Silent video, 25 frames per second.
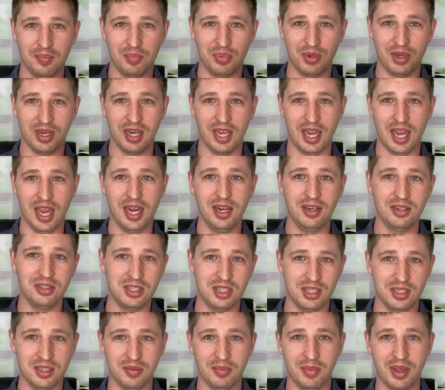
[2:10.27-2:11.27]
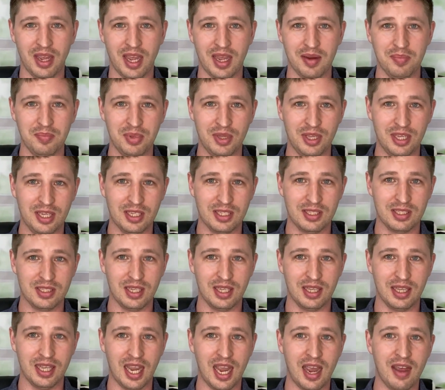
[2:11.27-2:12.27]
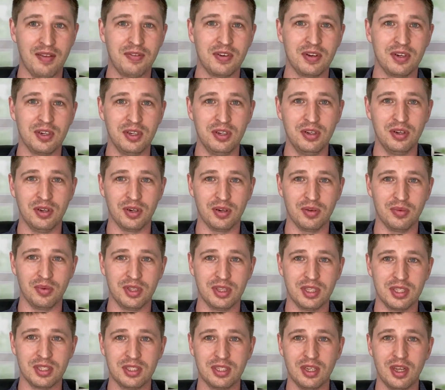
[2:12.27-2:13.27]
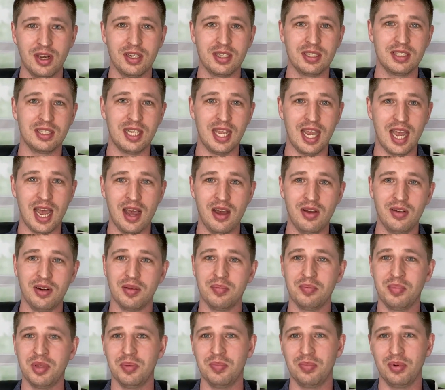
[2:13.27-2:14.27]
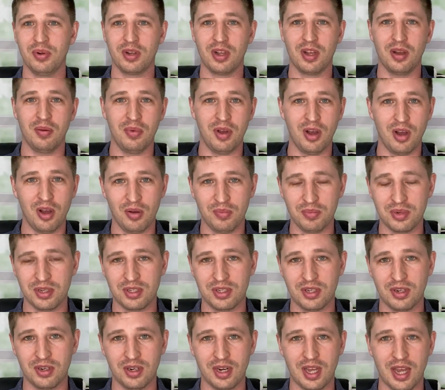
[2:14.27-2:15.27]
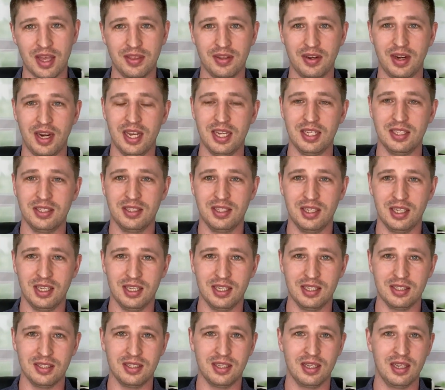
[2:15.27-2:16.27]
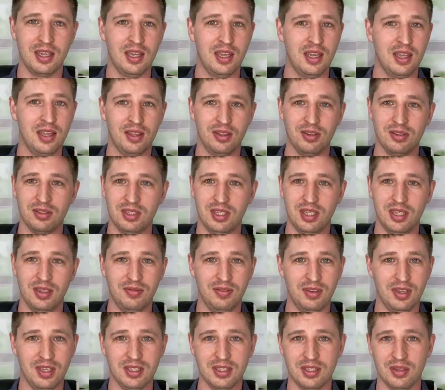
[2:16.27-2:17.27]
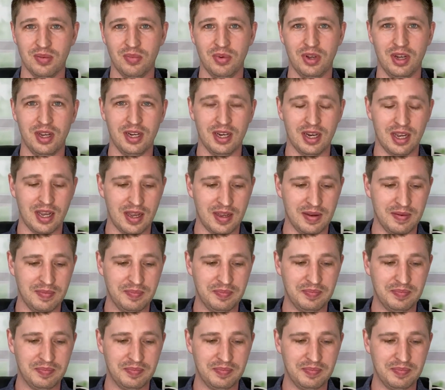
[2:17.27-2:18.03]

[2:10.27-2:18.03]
but energy demand peaks in the afternoon when the sun is down and people come home to turn on their ACs, their TVs, and whatnot.